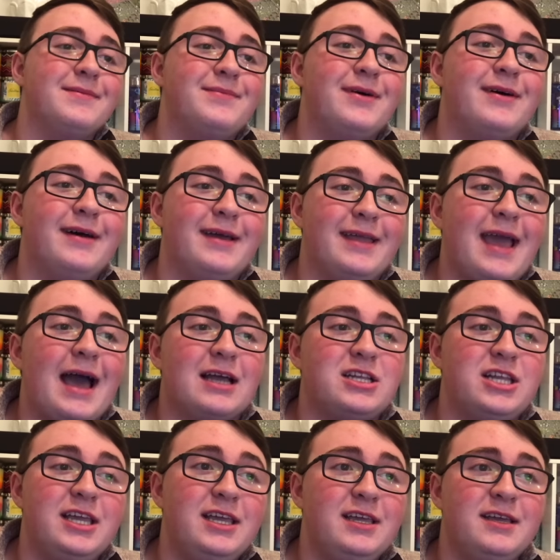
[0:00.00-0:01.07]
But, yeah,
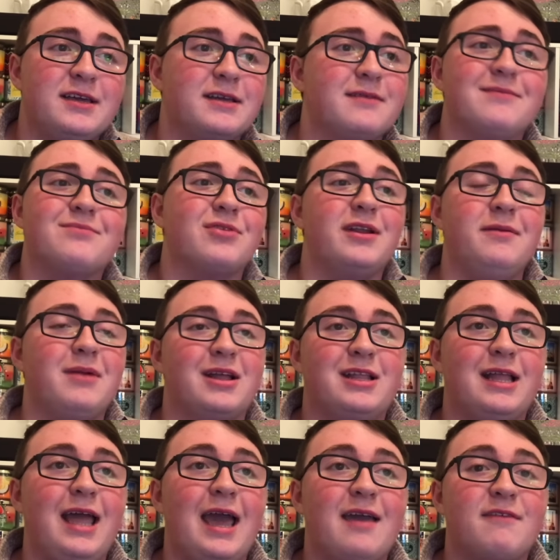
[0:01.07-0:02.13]
she pretty
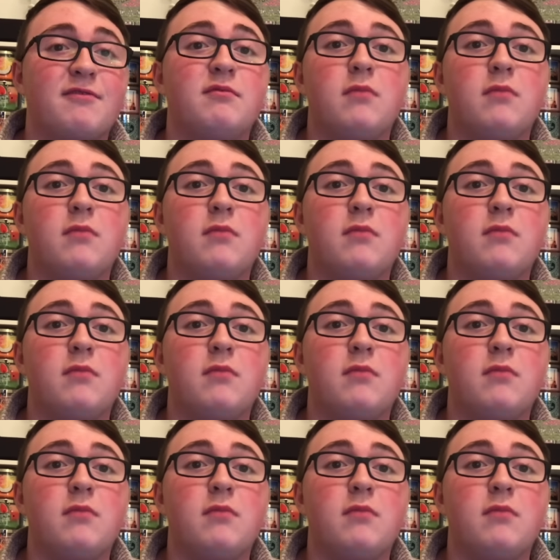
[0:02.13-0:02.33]
much gave